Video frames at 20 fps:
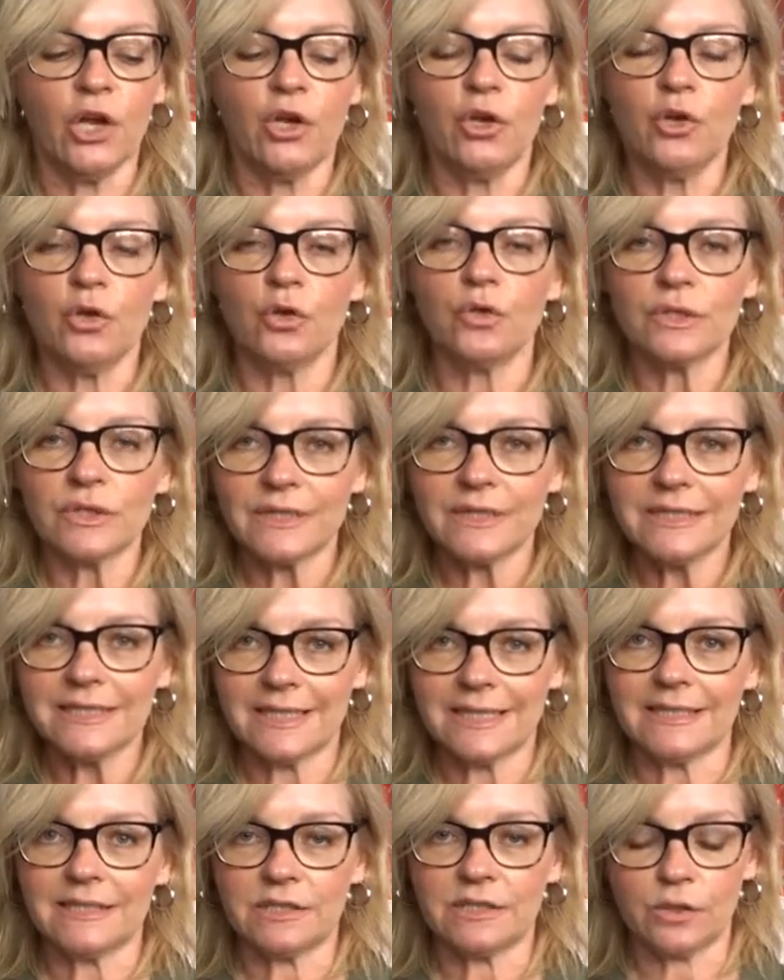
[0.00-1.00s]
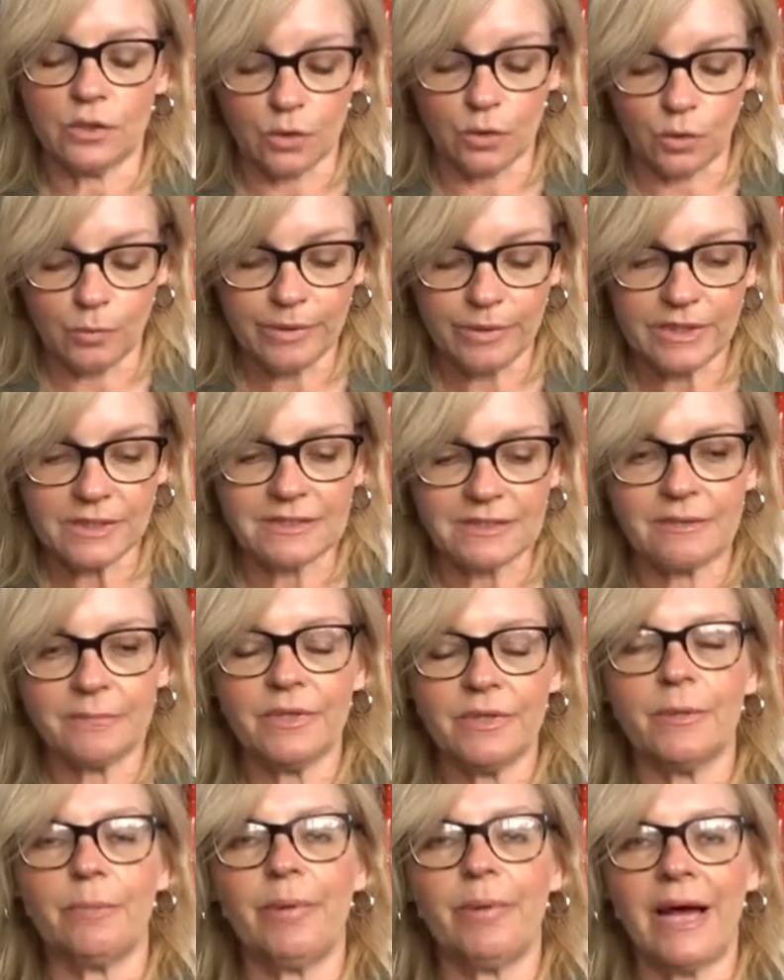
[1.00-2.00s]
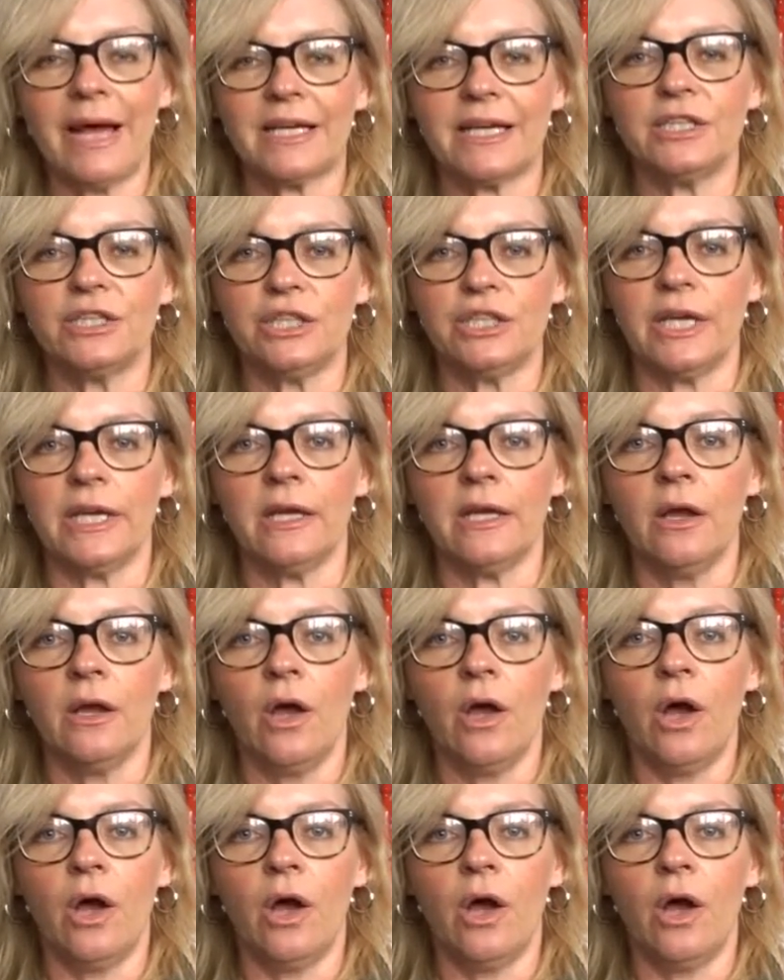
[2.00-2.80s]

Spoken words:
Not identical, because some of the packaging